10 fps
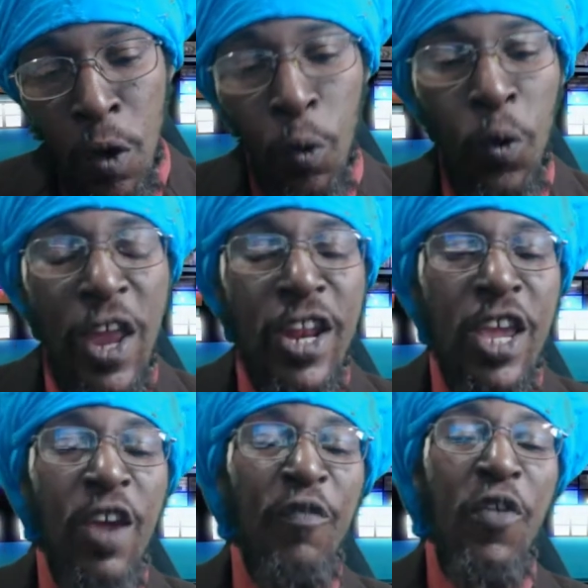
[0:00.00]
We
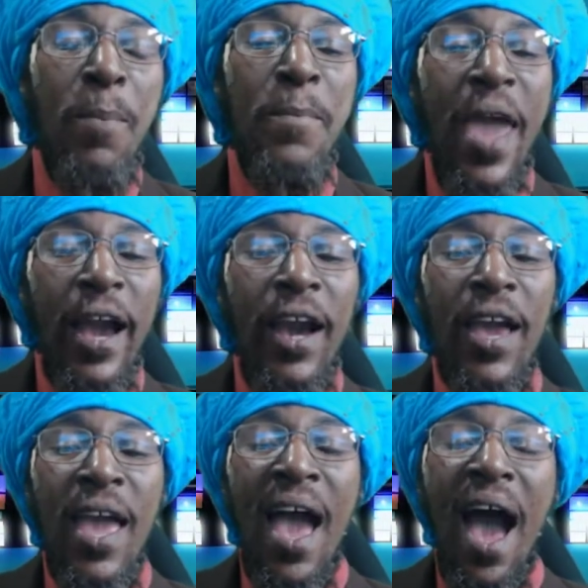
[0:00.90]
need to make
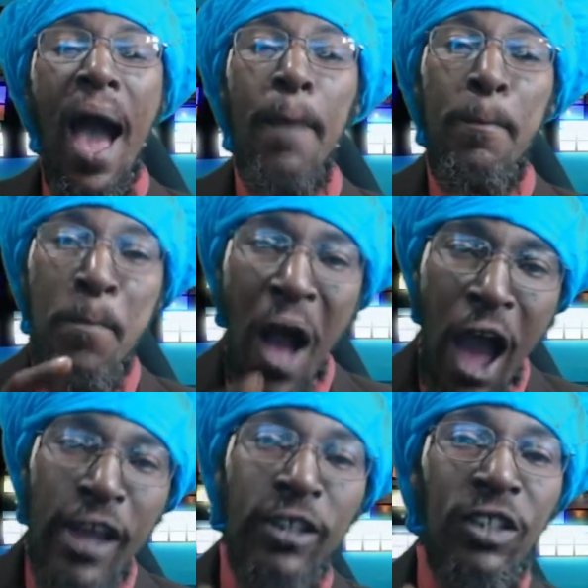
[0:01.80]
a
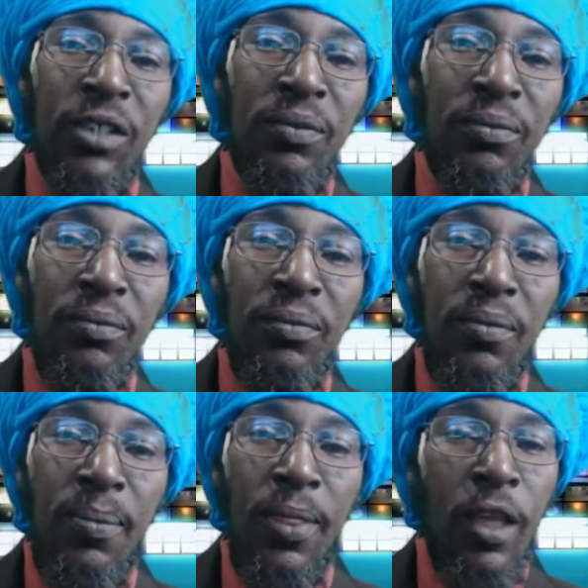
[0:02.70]
point
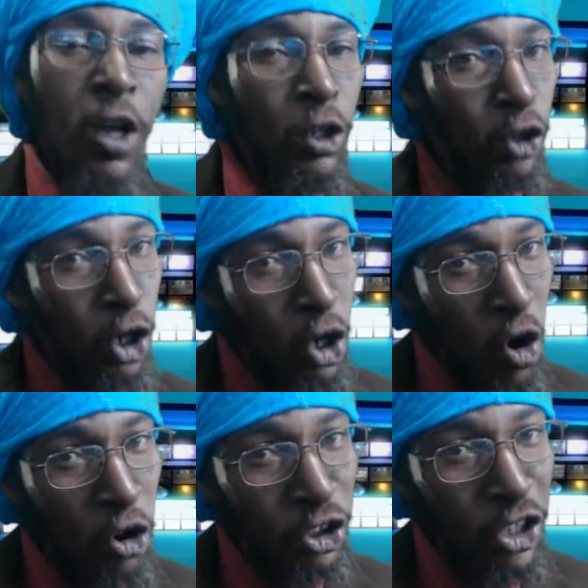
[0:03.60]
to the
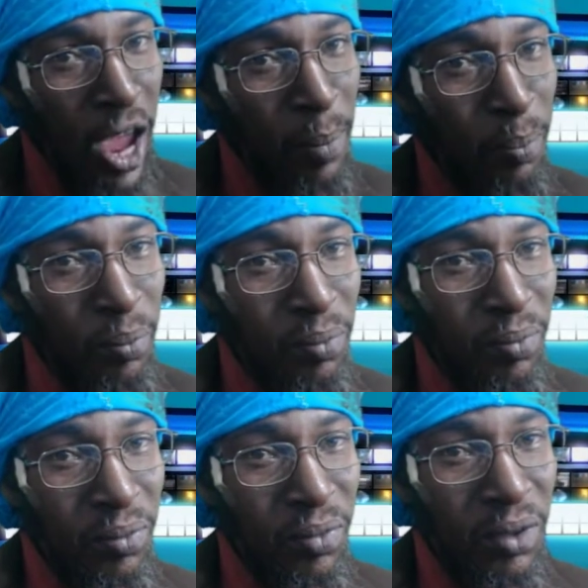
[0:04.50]
youth them
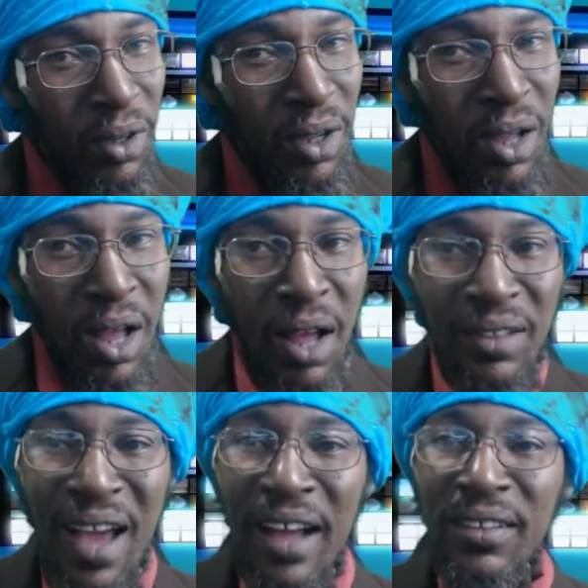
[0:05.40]

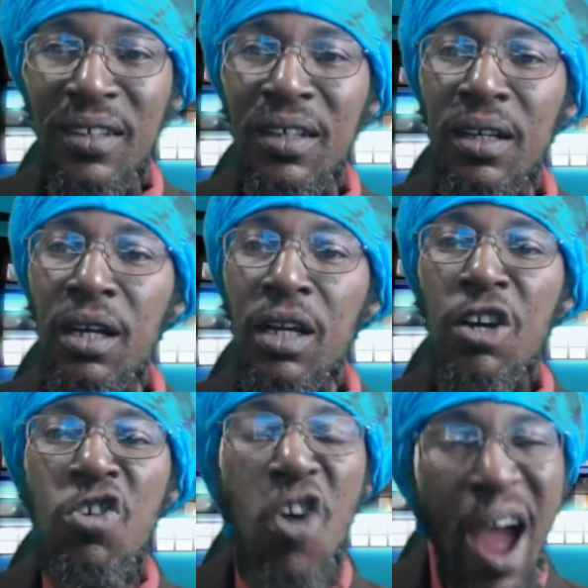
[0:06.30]
that
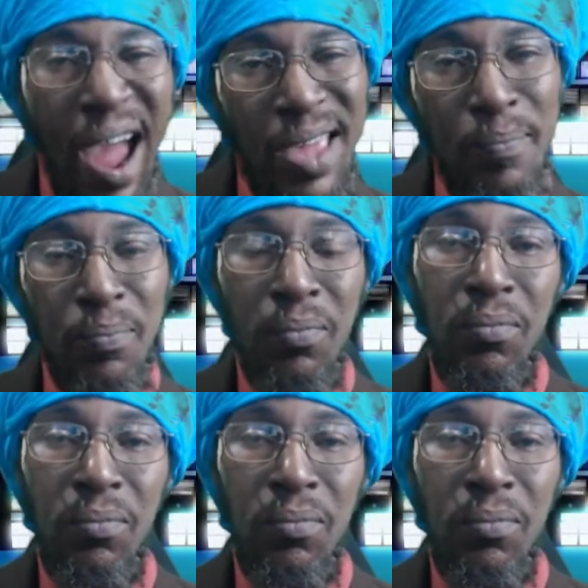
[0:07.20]
crime